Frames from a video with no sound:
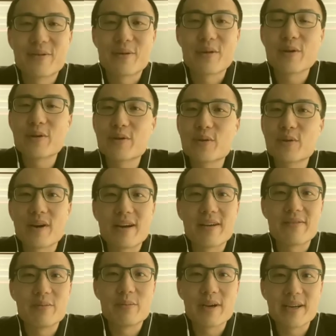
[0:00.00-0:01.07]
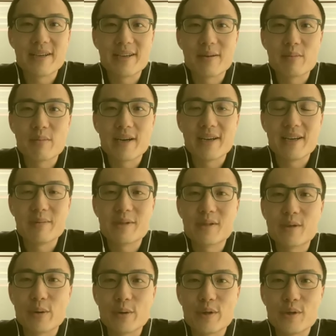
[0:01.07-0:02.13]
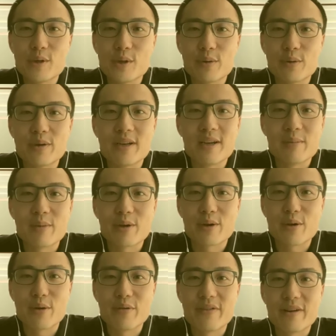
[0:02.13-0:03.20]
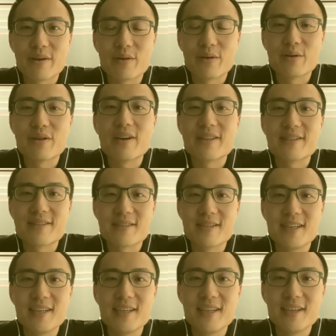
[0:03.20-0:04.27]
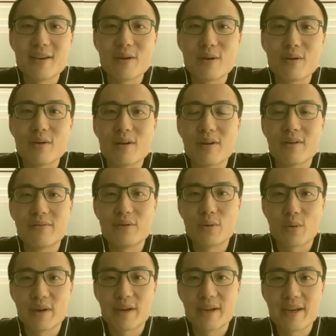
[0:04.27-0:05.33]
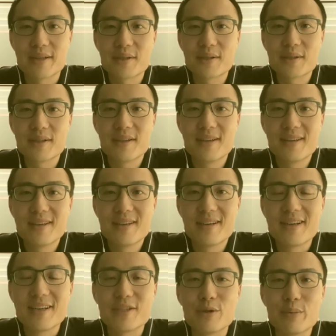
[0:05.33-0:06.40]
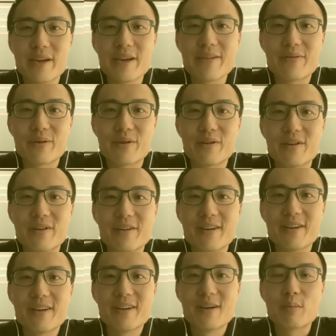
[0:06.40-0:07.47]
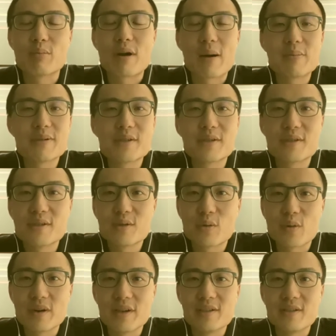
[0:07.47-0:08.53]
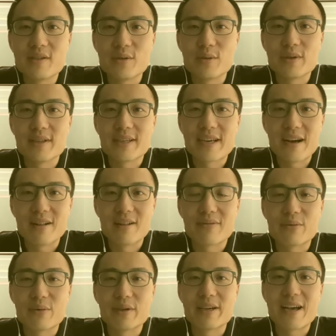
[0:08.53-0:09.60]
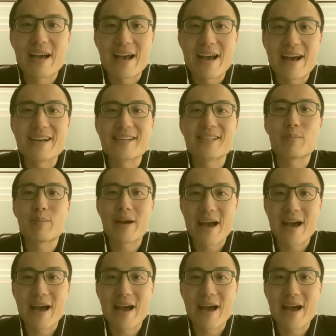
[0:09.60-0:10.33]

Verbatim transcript: For those who I haven't met yet, my name is Tony Xu, and I'm the co founder and CEO of DoorDash. As you may have heard, Proposition 22 in California has